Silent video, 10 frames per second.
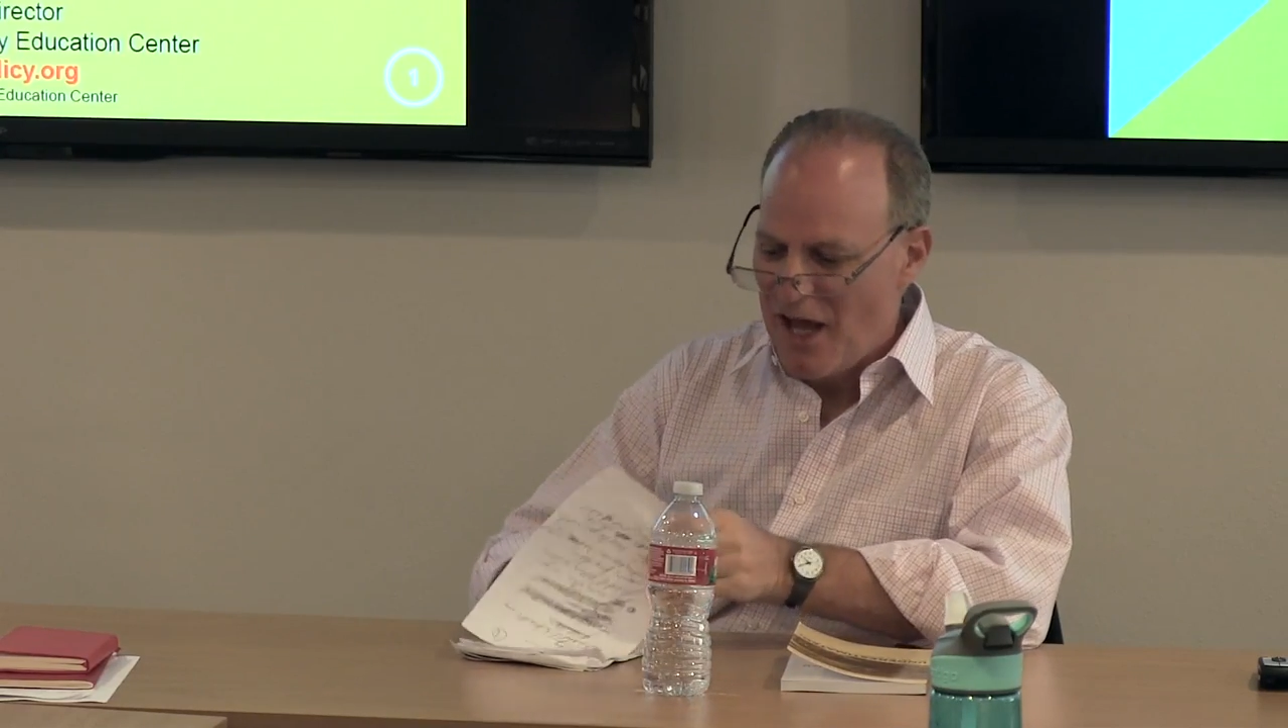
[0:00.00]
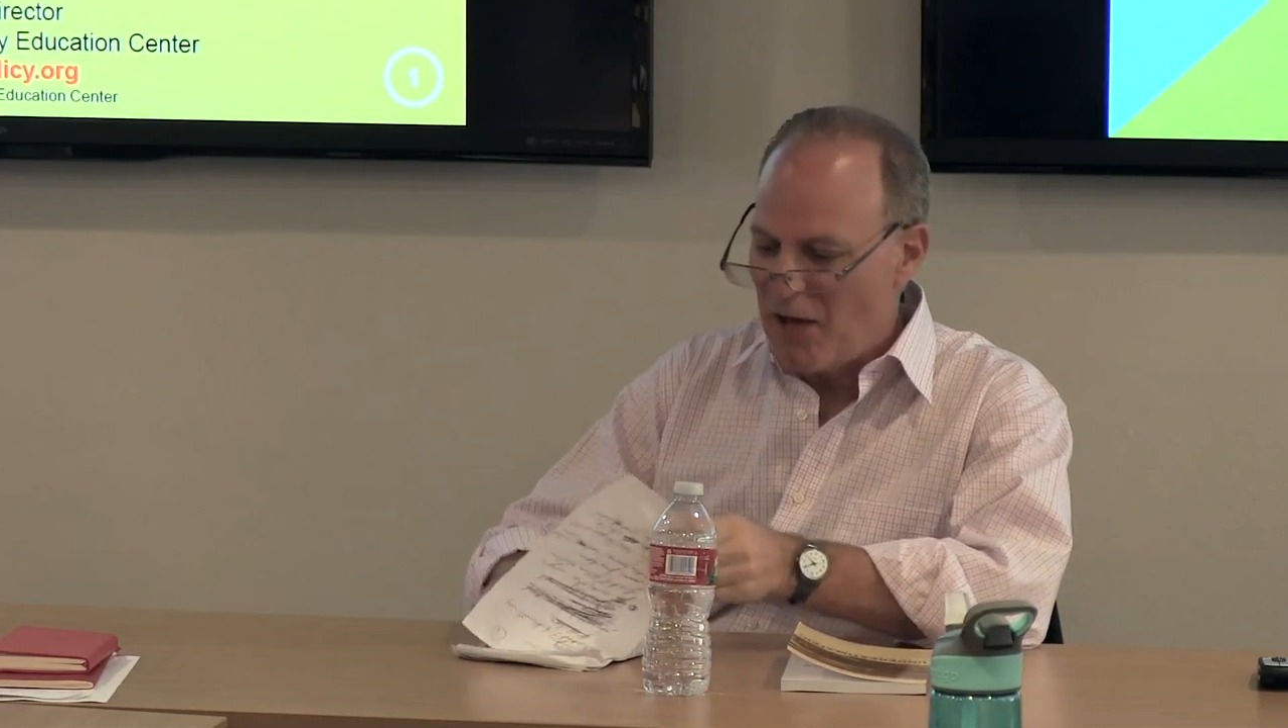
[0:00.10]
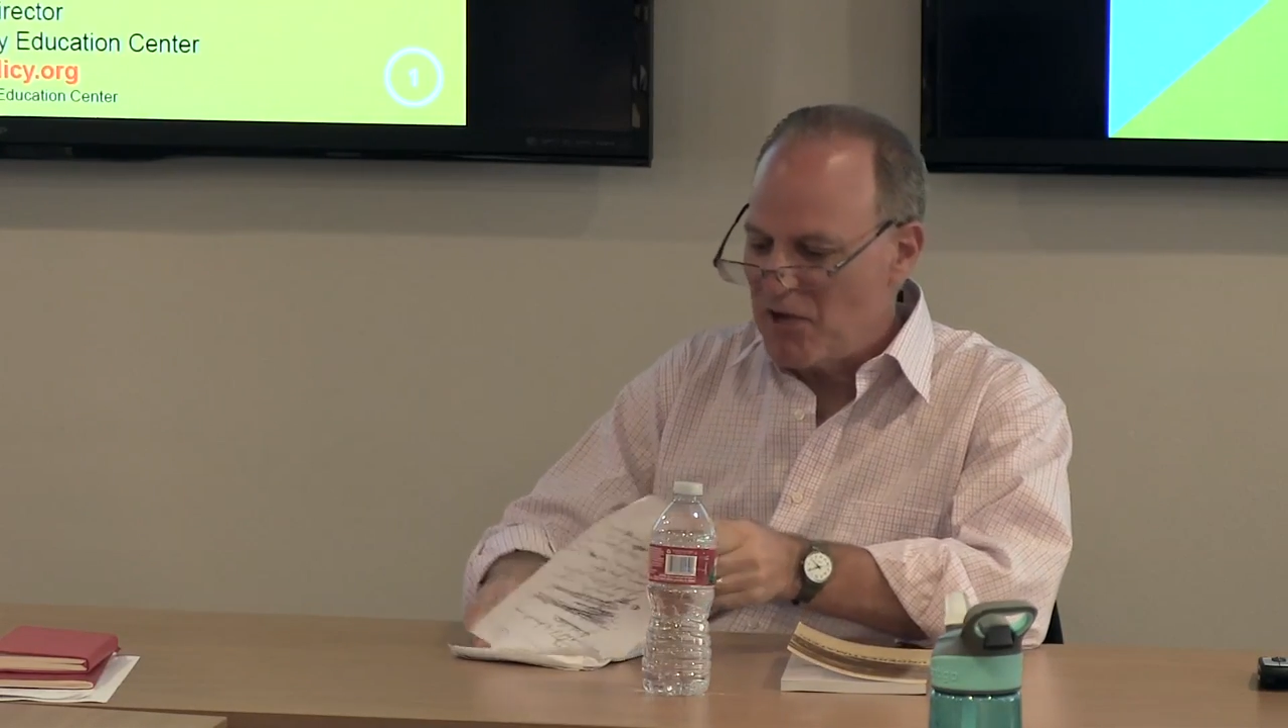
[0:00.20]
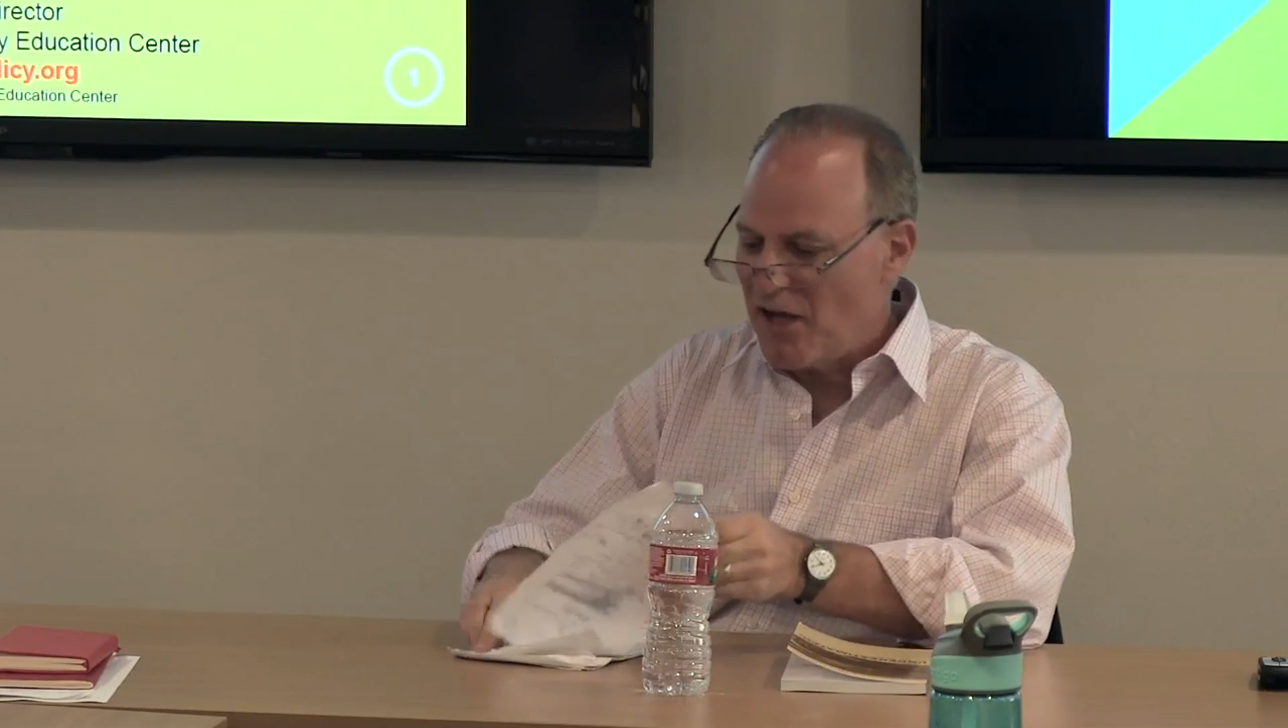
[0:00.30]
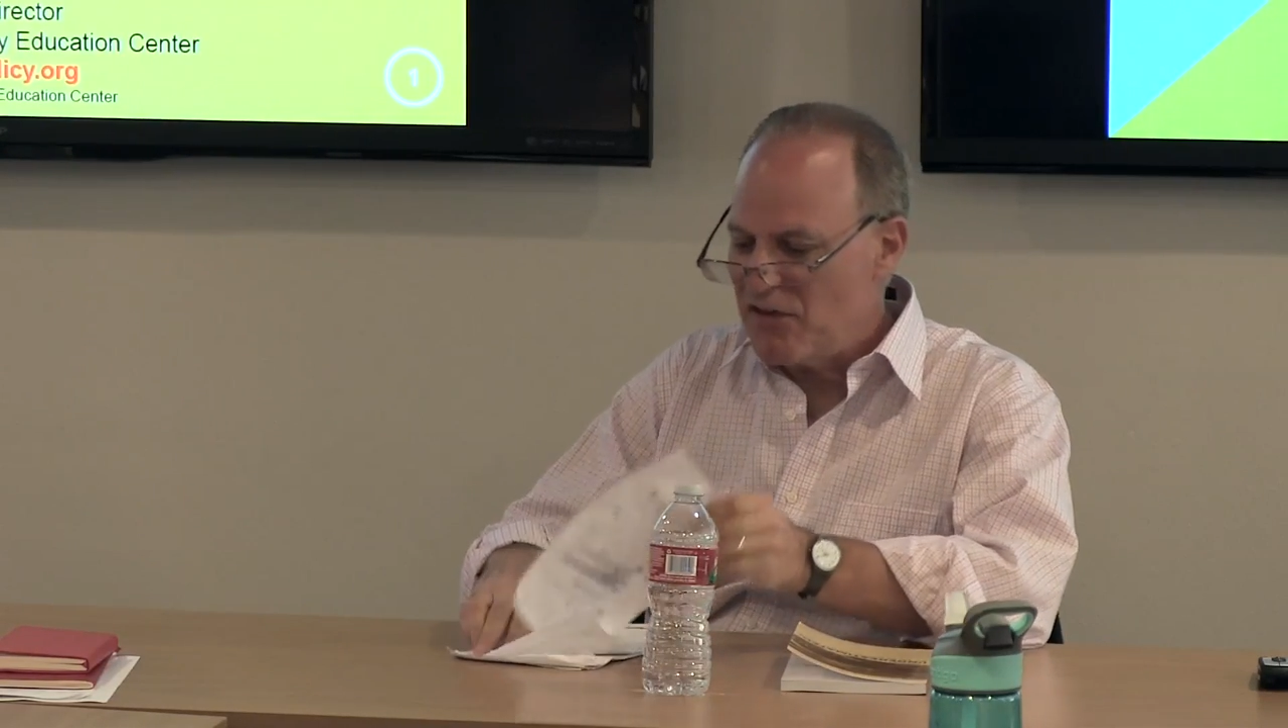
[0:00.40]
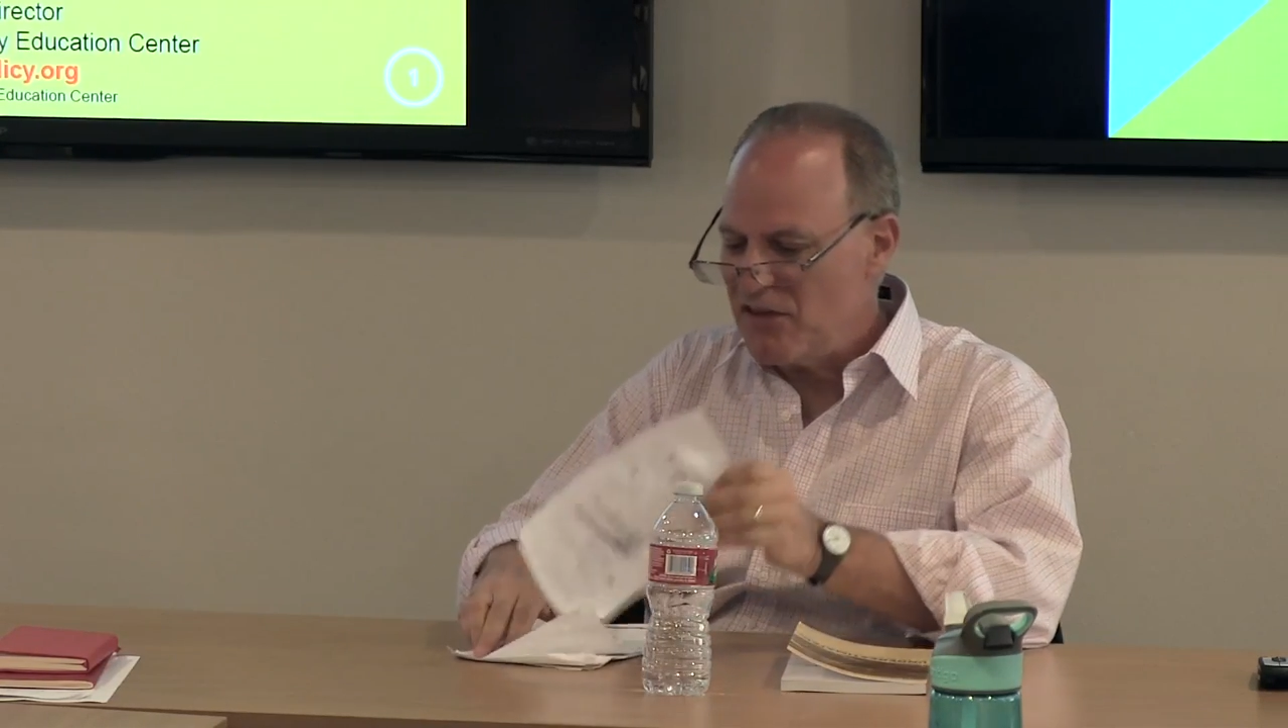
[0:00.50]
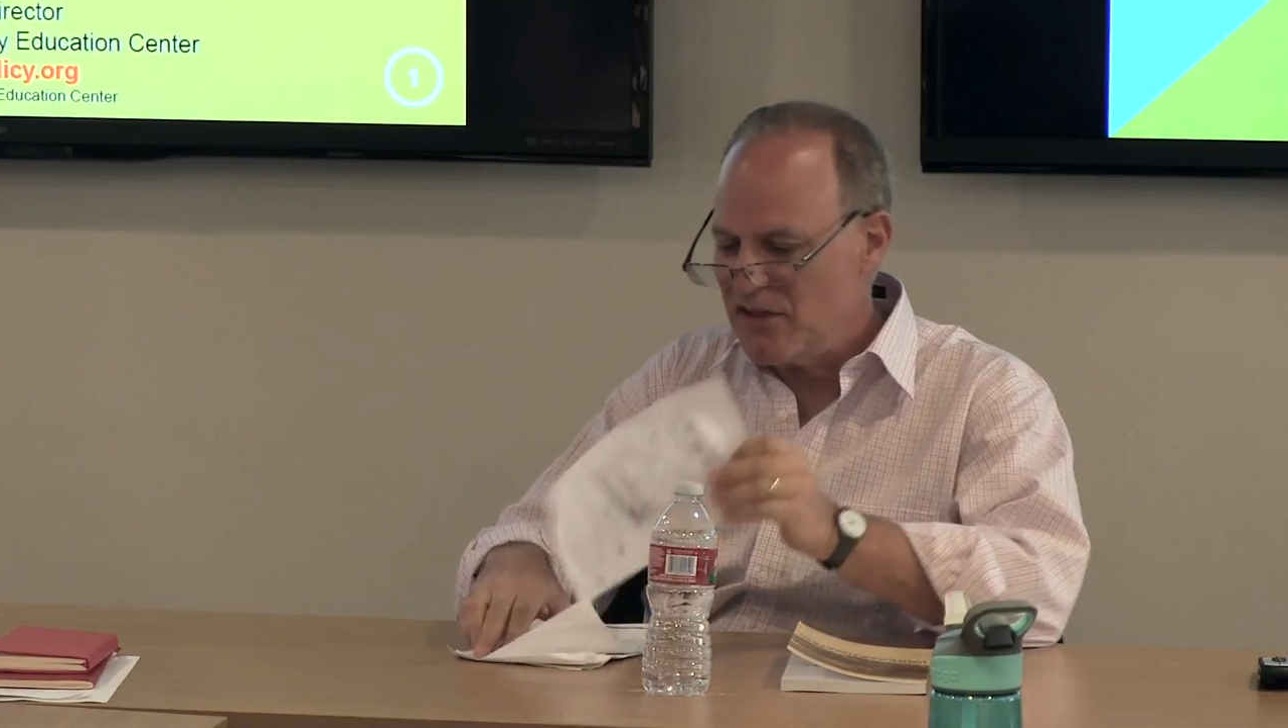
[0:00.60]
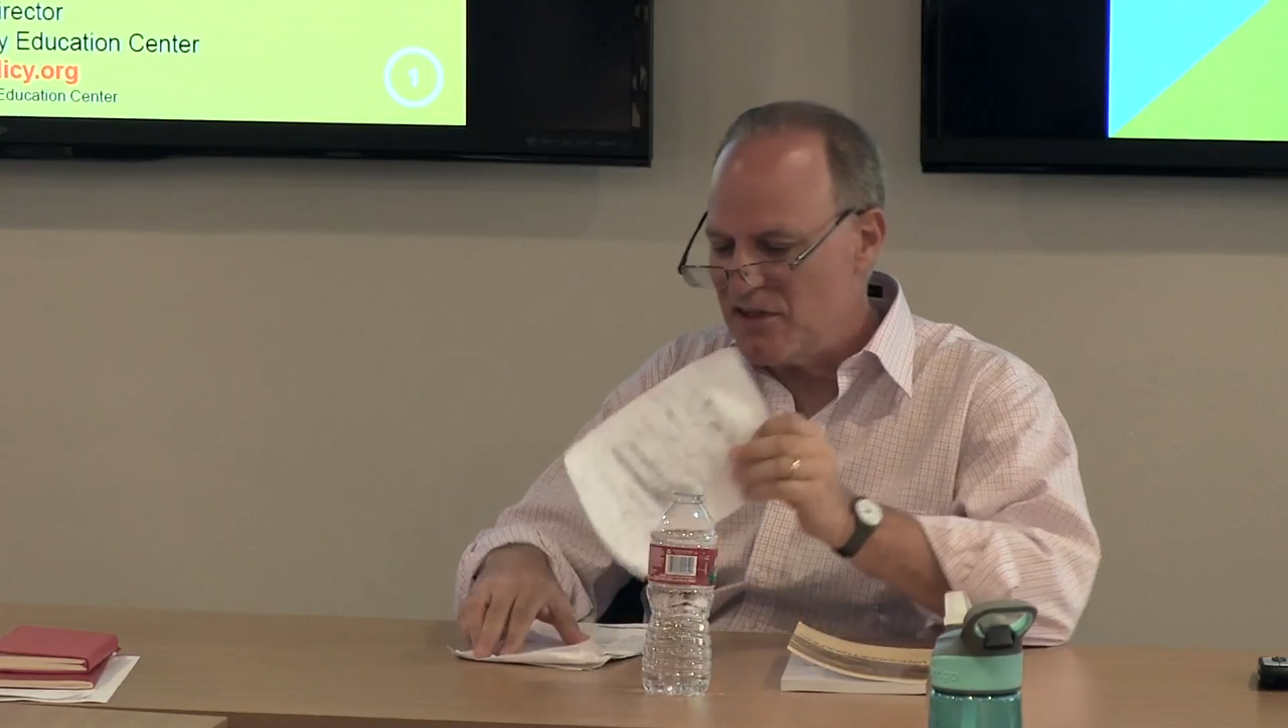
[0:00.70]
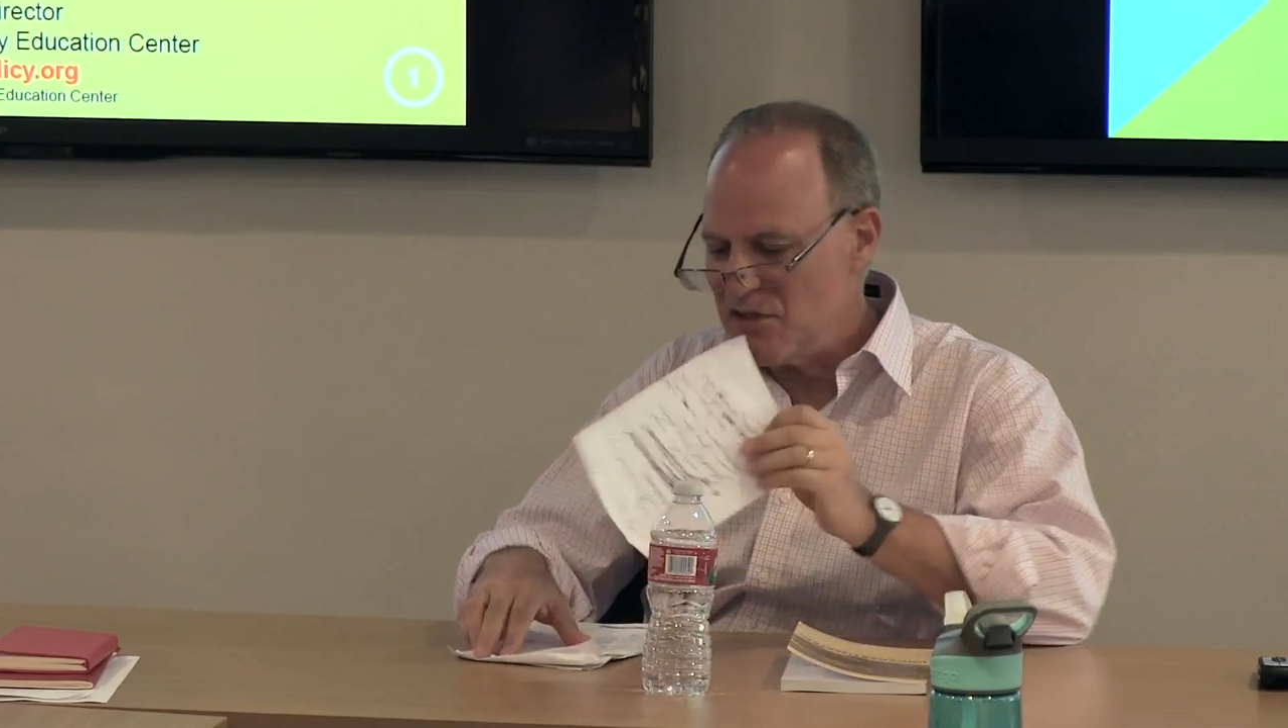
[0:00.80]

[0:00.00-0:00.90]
I mean, I think